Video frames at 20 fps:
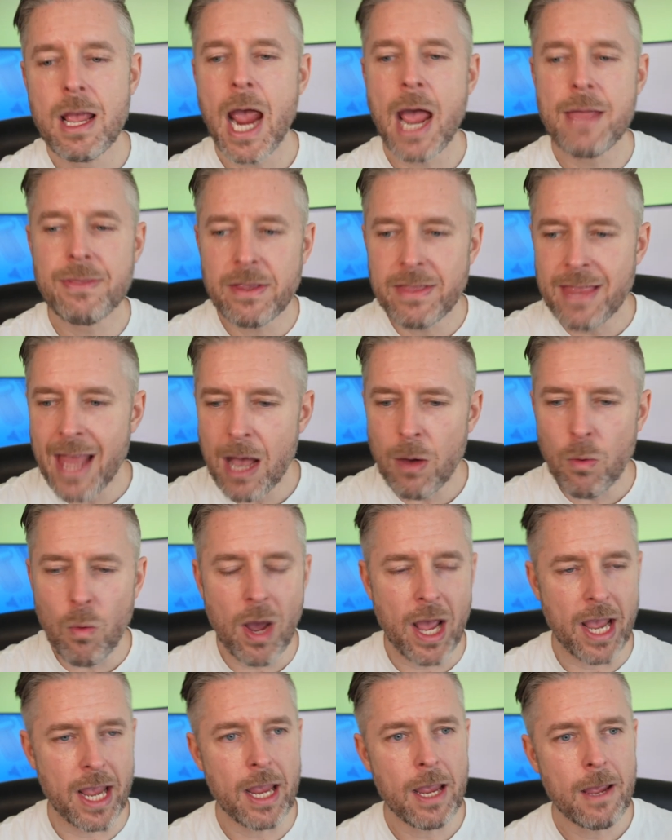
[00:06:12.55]
And then that
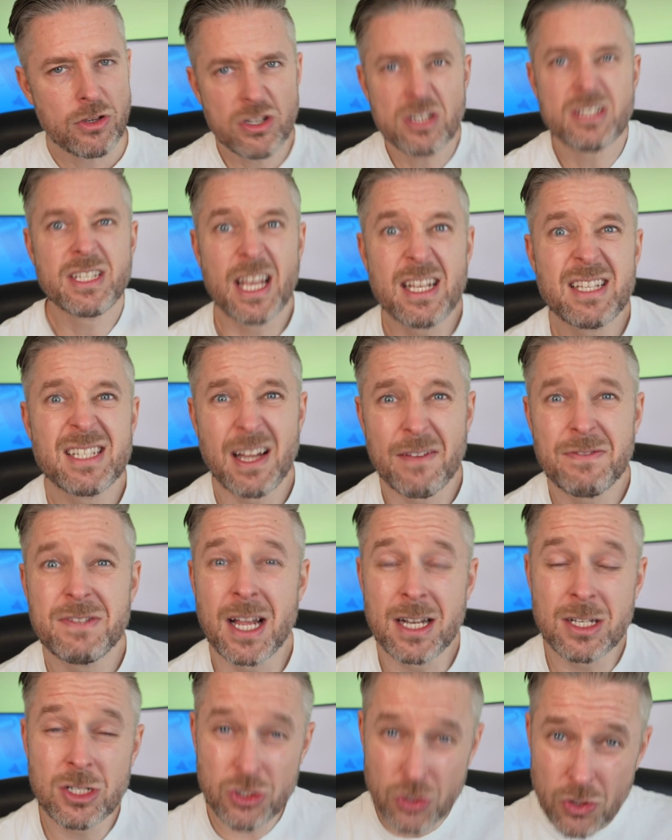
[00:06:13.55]
way, you just get stuff
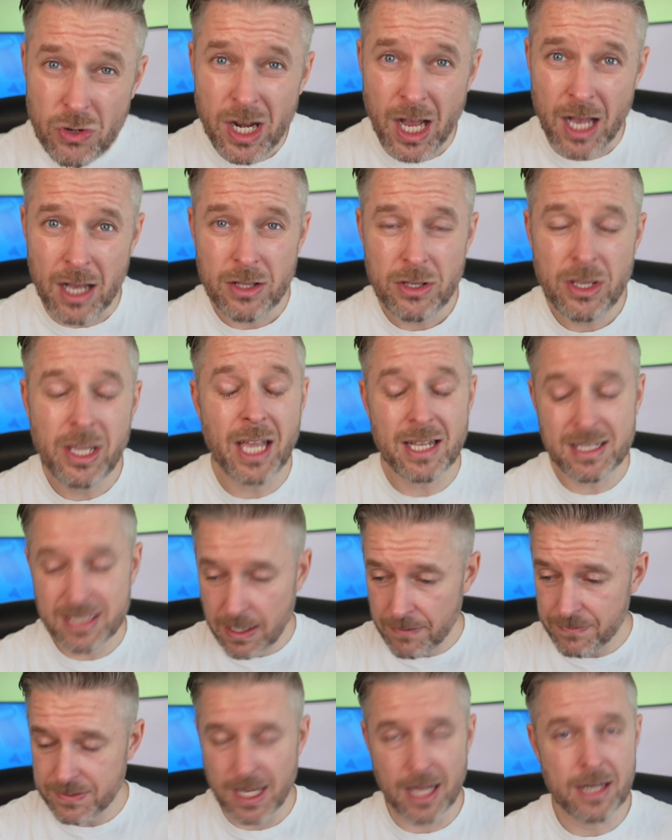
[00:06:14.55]
done sooner. You get
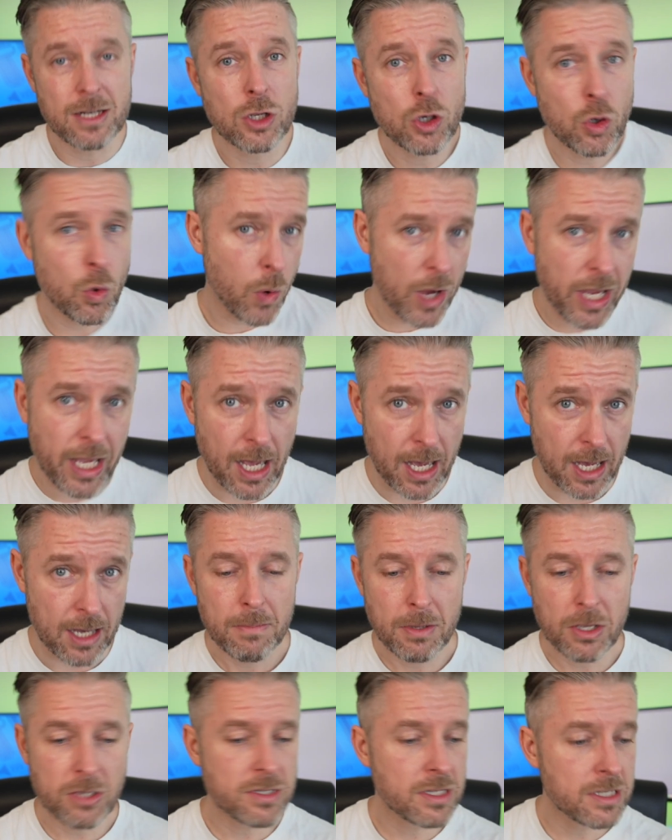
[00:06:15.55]
stuff done quicker
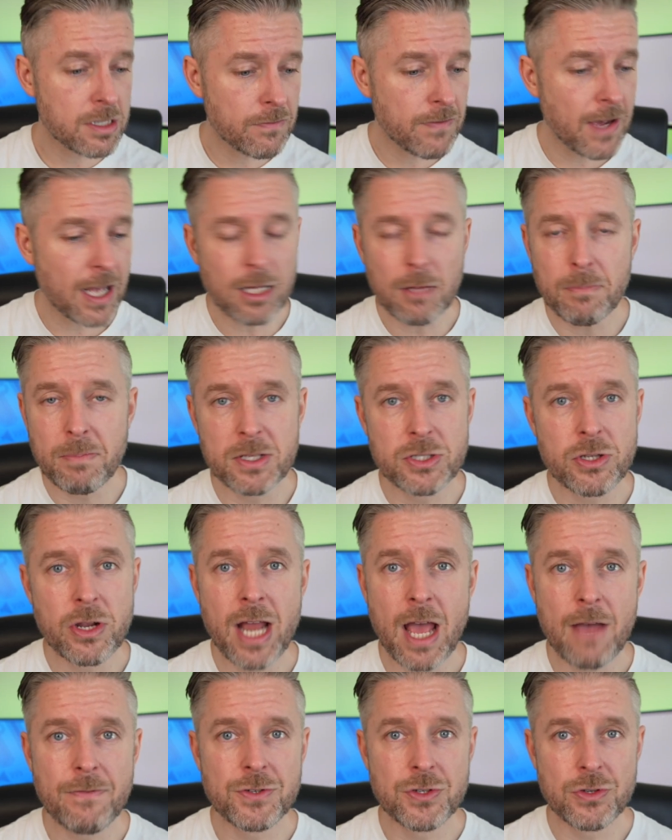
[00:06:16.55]
because the developers don't
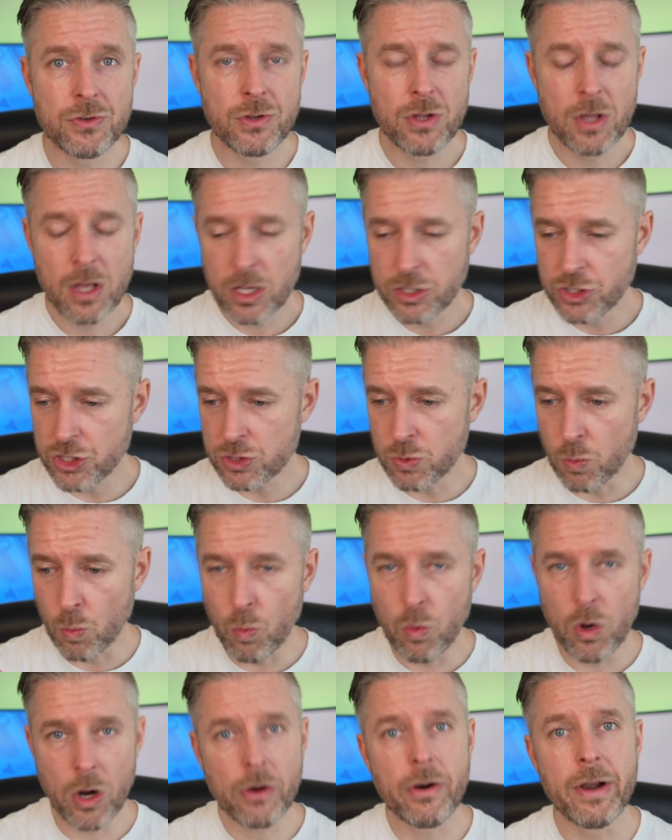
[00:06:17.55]
have to just
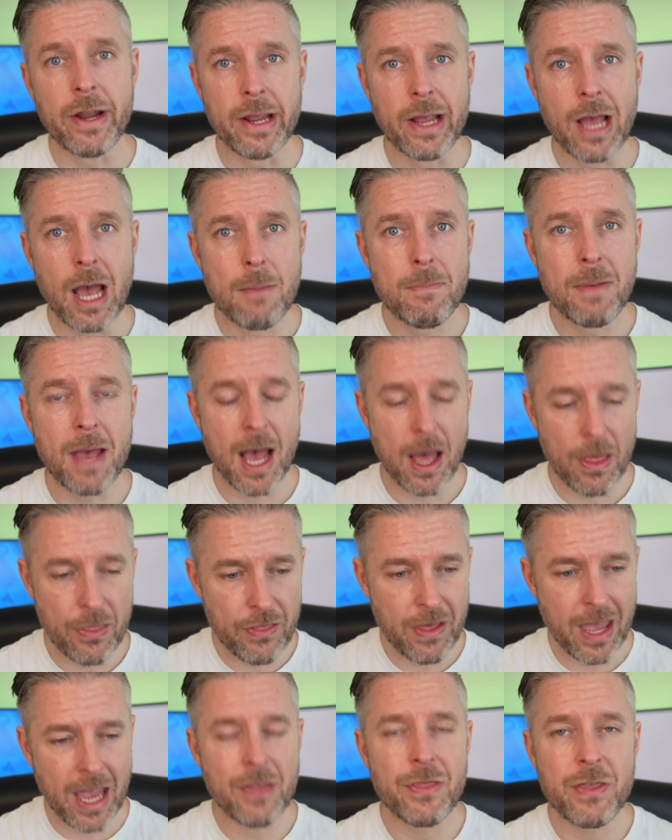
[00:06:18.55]
worry about
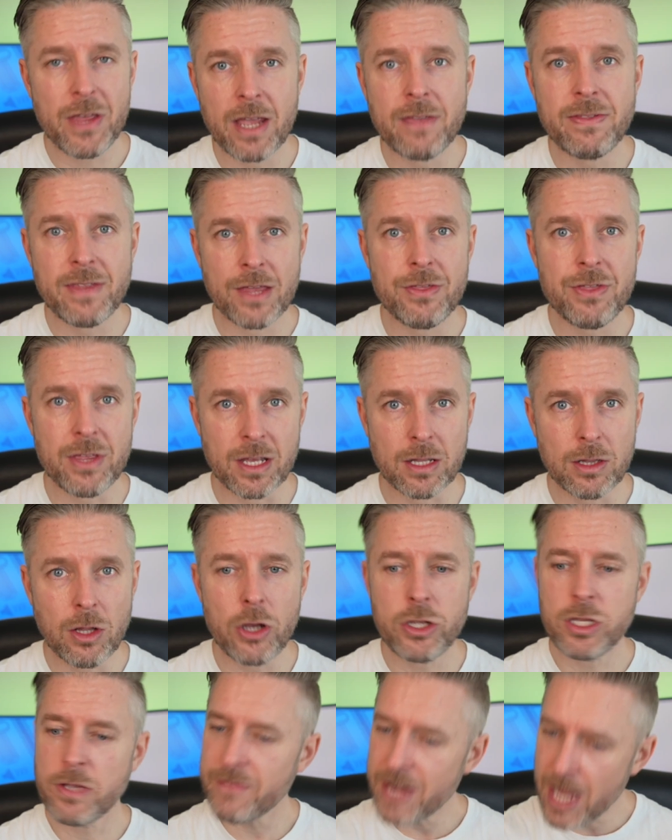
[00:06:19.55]
their thing and their thing
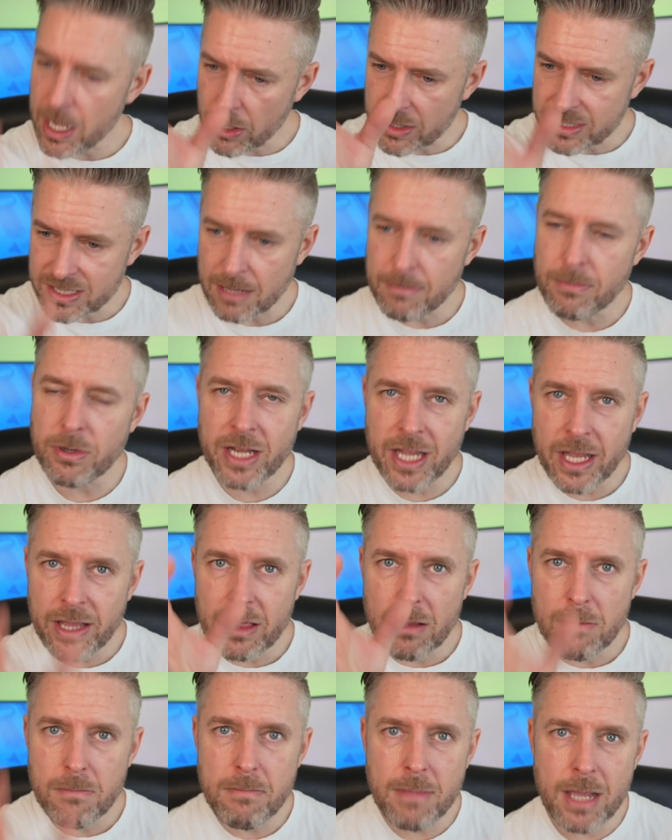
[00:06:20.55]
alone. You've now got somebody
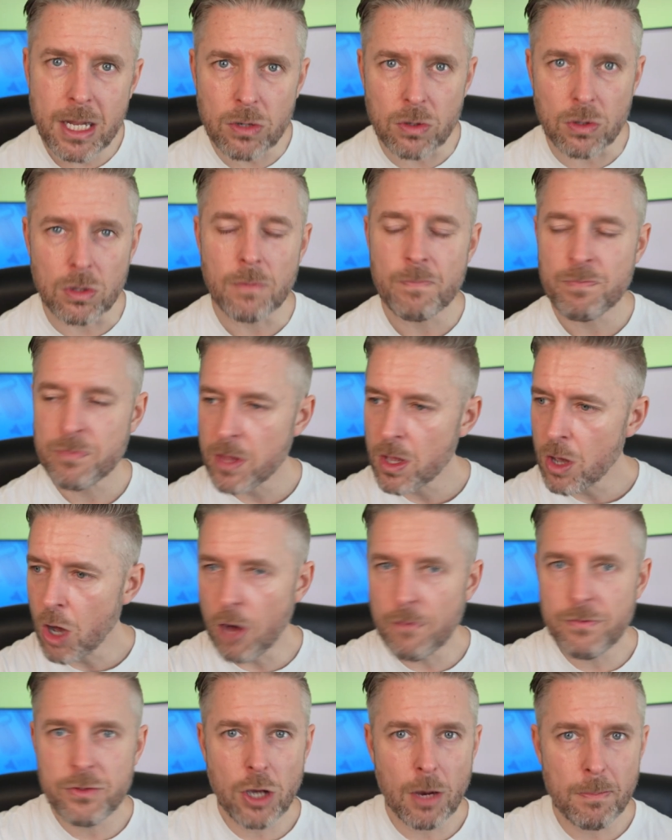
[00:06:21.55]
in the middle
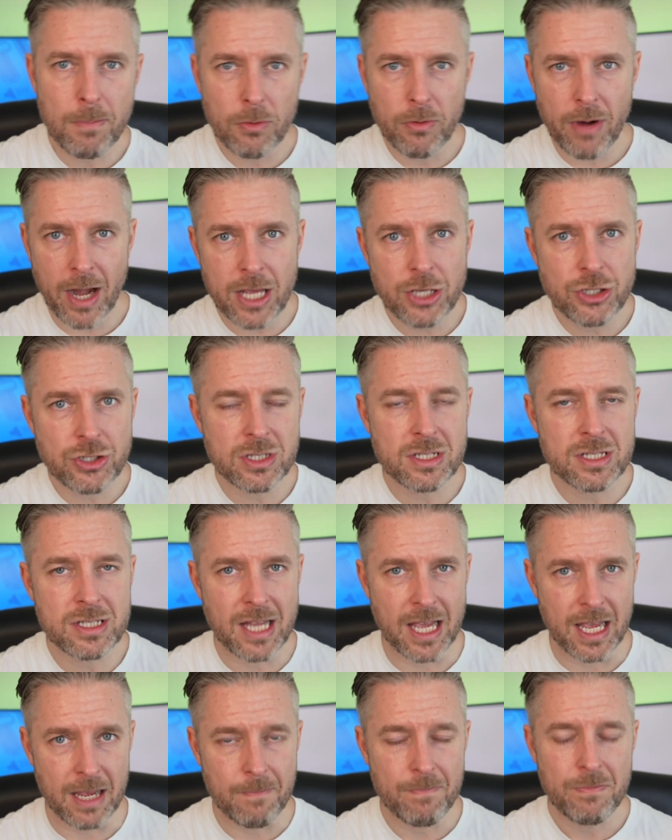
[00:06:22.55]
of the operations
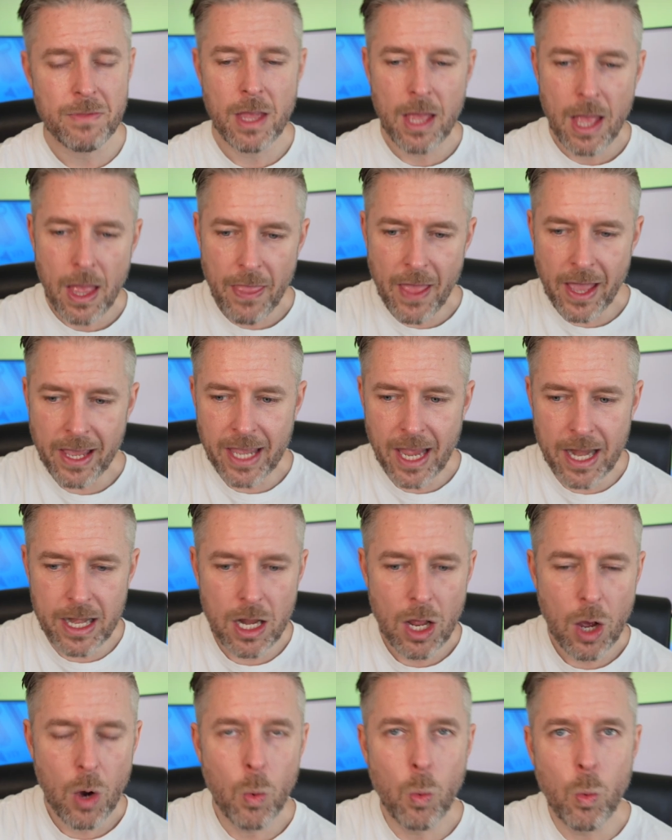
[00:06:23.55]
team that
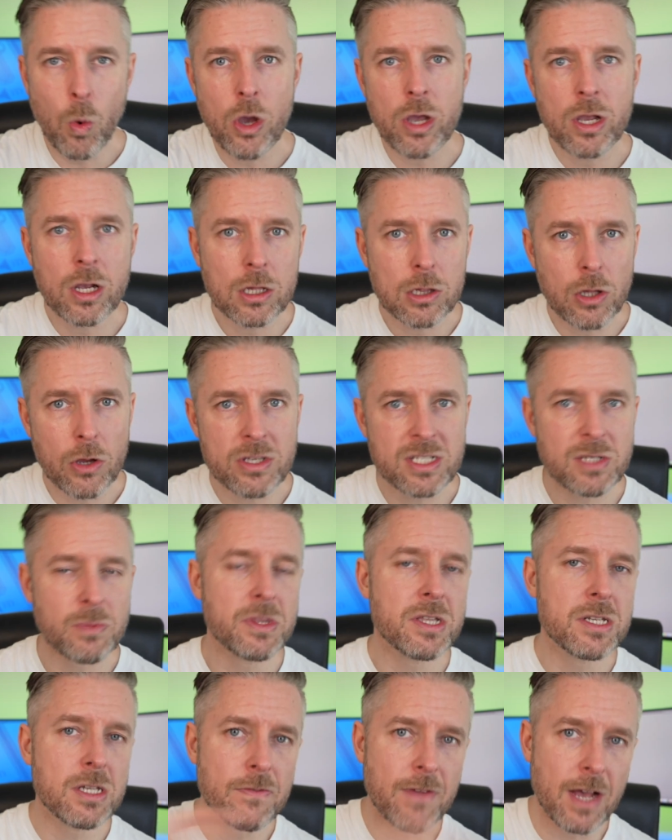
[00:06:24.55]
can work closely
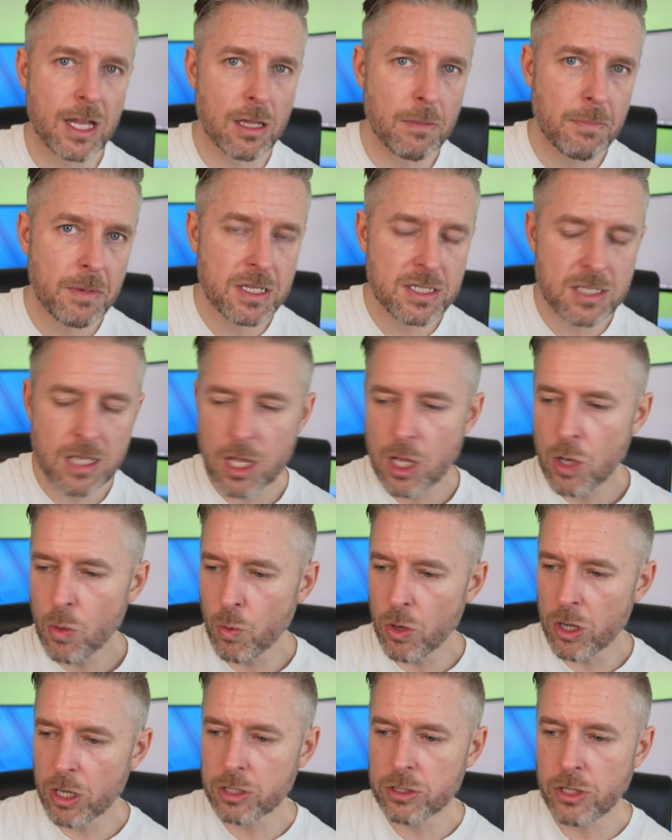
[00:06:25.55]
with the developers,
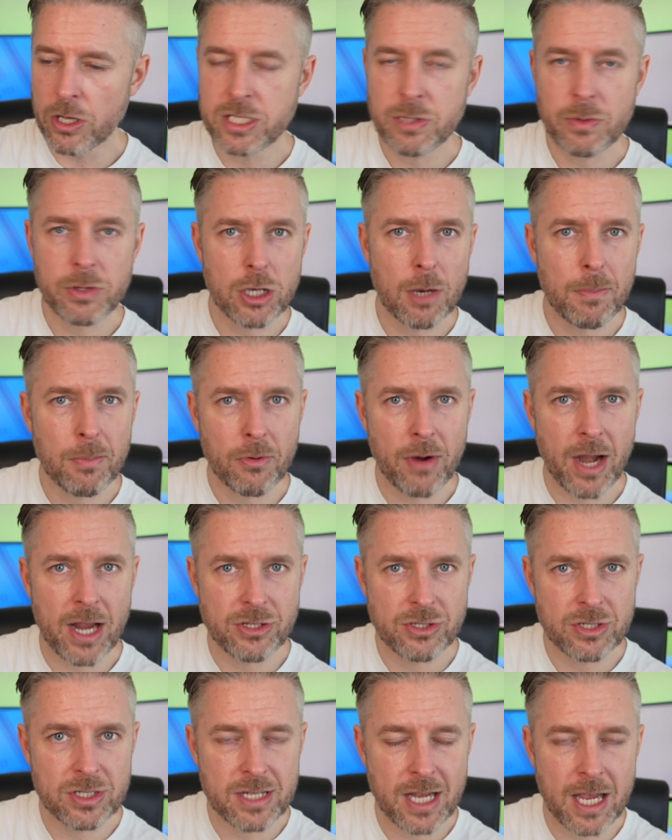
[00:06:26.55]
work closely with the
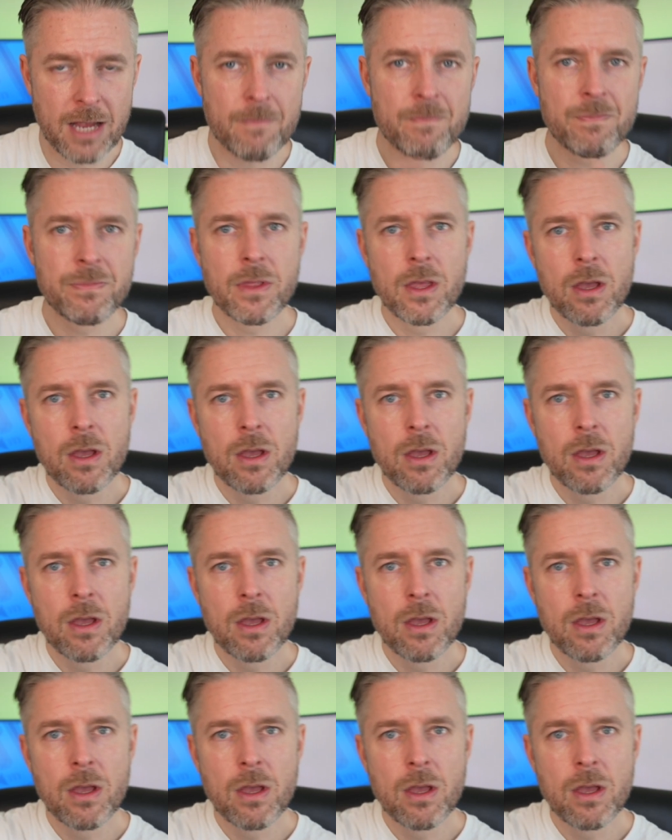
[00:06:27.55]
operations team